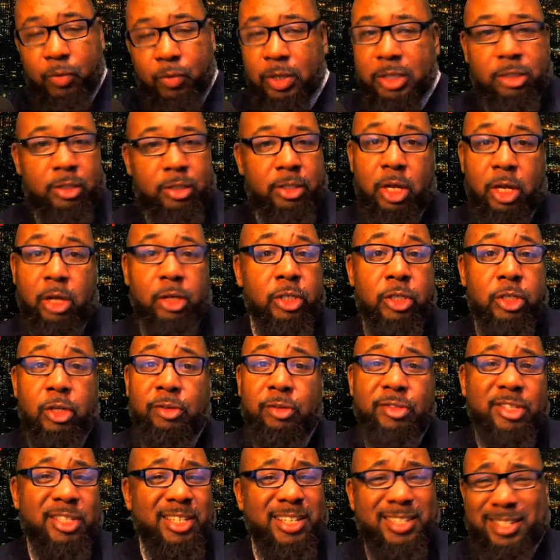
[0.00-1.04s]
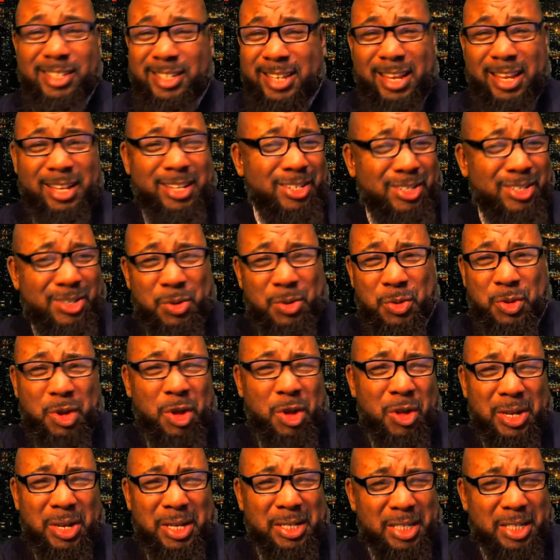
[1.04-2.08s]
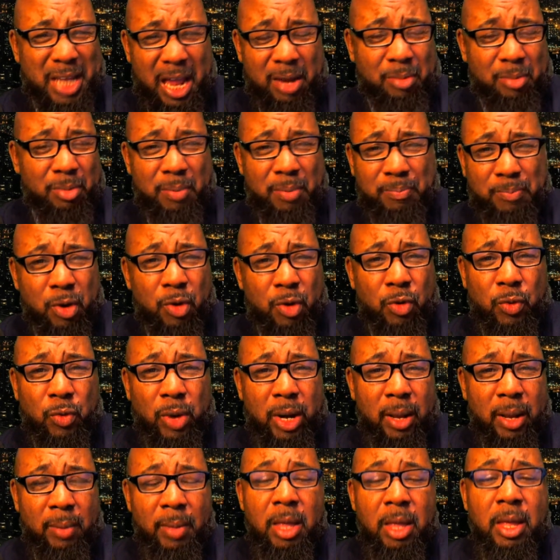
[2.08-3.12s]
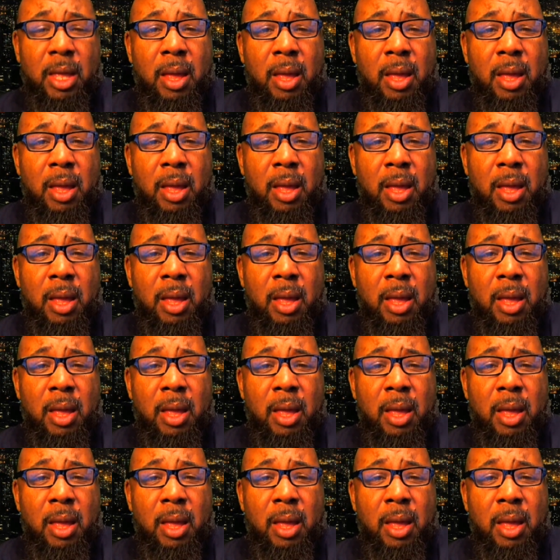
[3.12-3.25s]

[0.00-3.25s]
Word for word: which there's no such thing as so-called entitlement program.